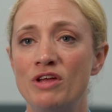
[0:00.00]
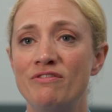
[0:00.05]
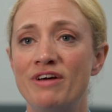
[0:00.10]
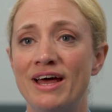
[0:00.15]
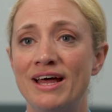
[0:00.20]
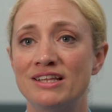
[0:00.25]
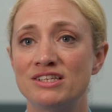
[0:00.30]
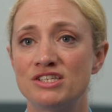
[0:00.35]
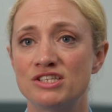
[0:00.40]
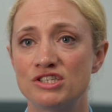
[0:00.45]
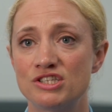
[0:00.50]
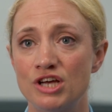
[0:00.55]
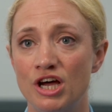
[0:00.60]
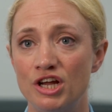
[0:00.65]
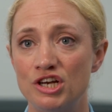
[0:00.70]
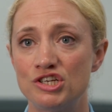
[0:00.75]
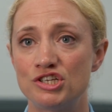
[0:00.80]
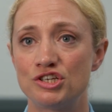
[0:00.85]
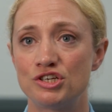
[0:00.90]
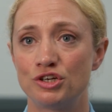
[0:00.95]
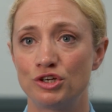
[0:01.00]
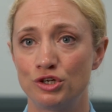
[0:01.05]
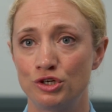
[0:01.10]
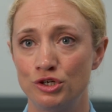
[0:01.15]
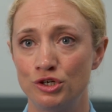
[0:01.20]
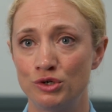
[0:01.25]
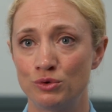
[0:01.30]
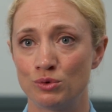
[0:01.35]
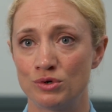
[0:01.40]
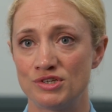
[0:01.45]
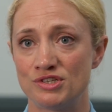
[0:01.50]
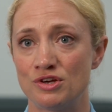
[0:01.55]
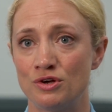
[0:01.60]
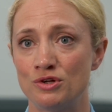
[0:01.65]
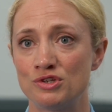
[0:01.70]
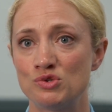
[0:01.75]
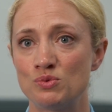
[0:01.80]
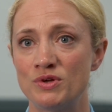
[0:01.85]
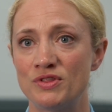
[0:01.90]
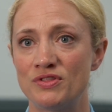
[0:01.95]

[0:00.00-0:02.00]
we've had such good results